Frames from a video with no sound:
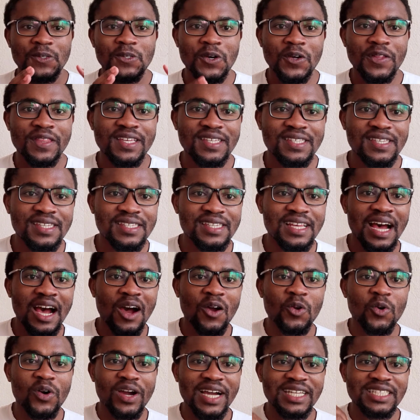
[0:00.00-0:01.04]
So this is how
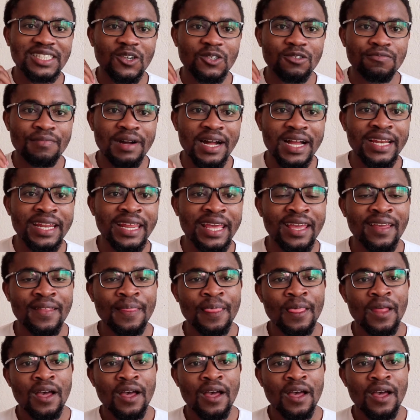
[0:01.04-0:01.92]
you cash out money